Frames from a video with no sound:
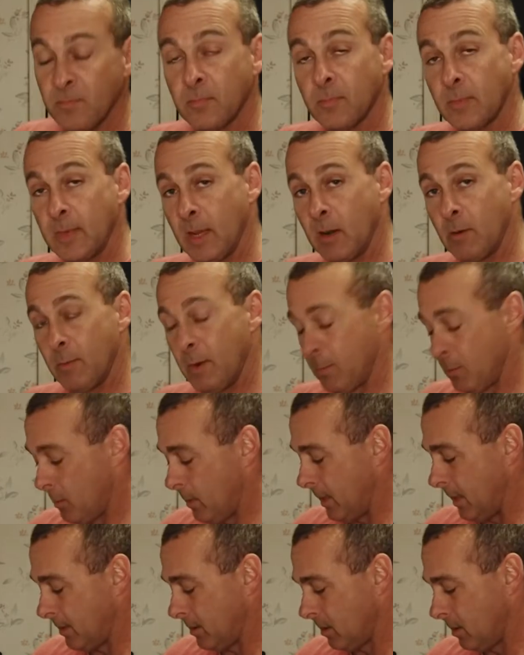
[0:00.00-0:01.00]
Now remember what
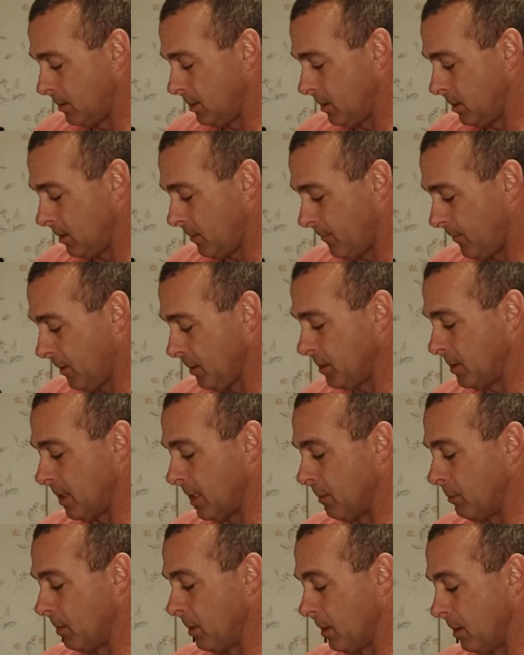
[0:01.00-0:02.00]
I told you the first time
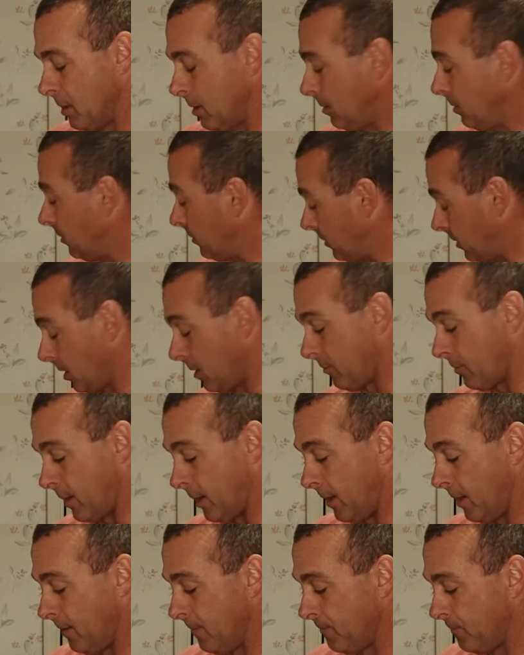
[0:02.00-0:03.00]
we were using the air
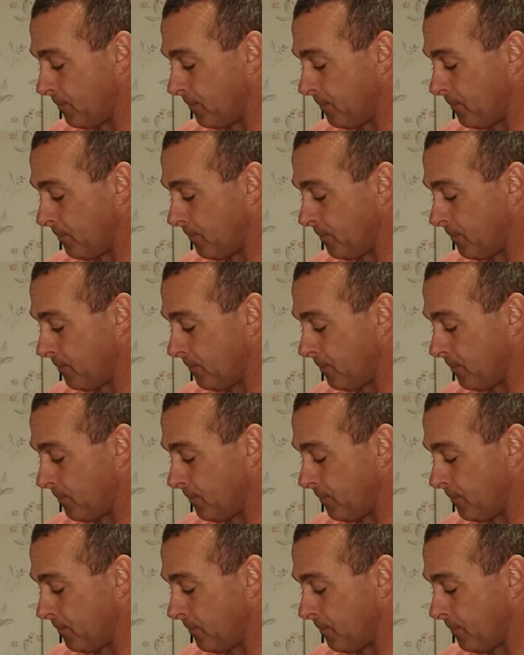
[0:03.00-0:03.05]
fryer.